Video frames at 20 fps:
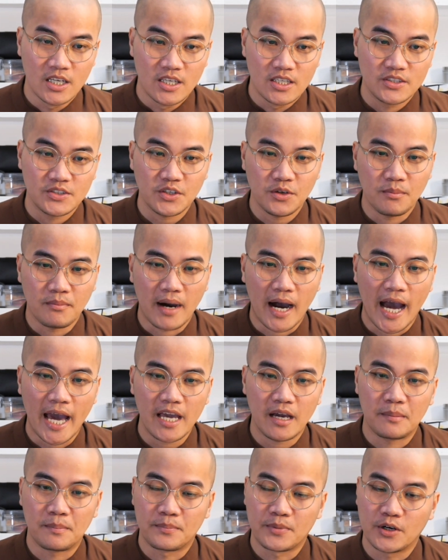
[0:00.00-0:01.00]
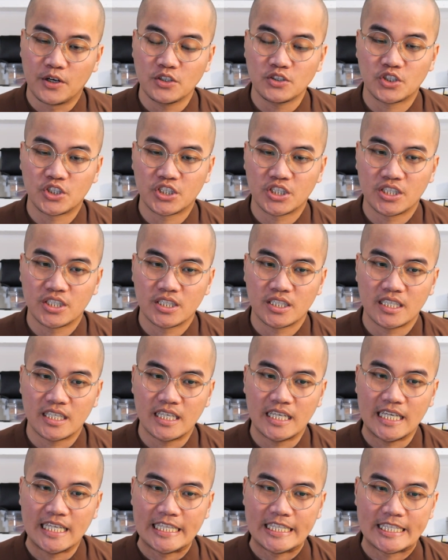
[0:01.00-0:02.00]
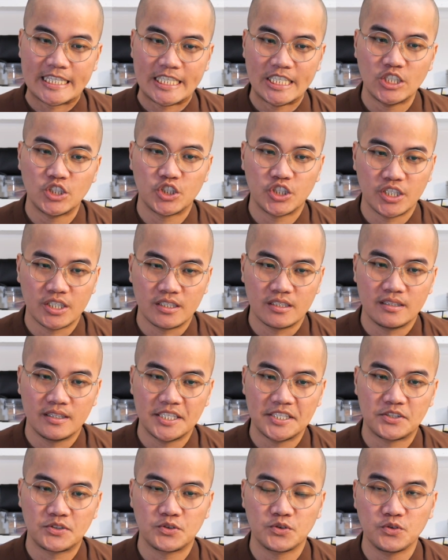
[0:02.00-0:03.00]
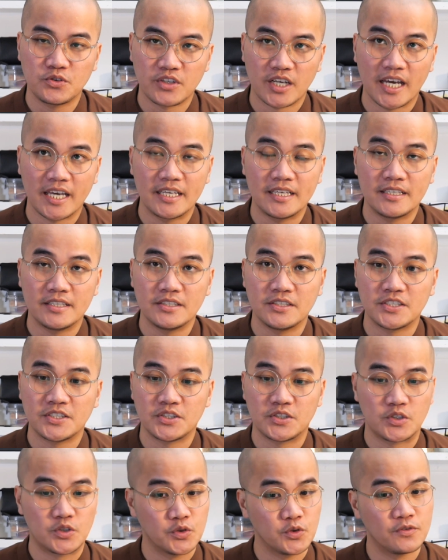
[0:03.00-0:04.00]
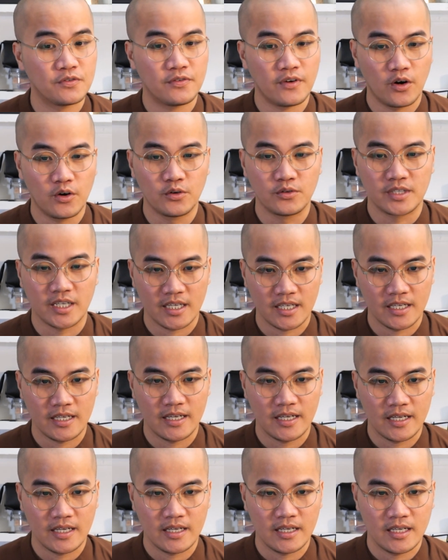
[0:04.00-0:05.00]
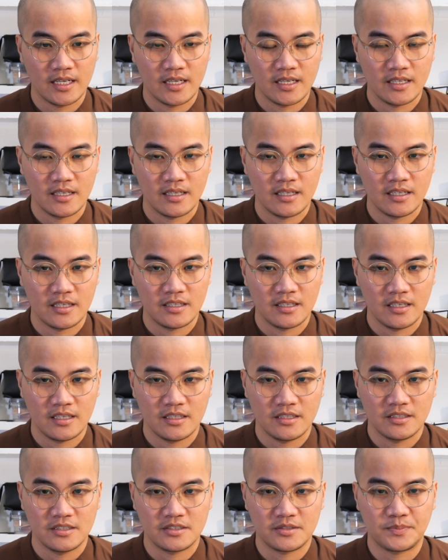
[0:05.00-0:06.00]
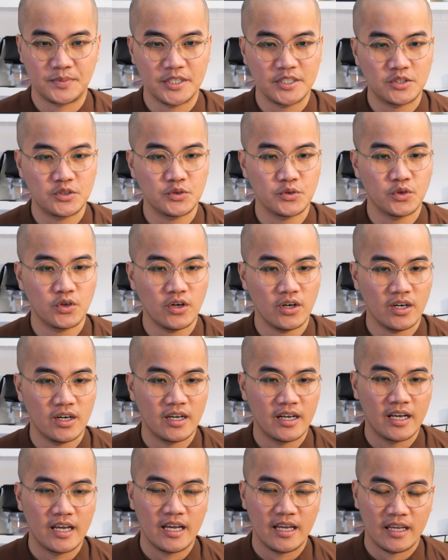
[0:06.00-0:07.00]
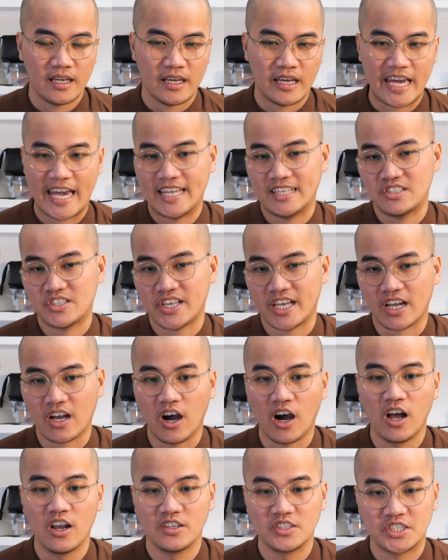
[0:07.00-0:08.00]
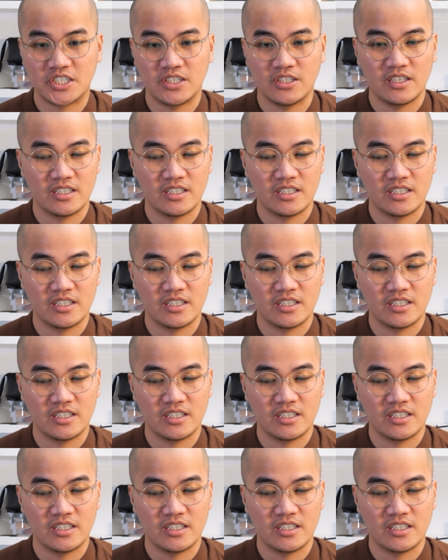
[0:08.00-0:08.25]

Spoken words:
So my approach in teaching this sutra is twofold: spiritual and psychological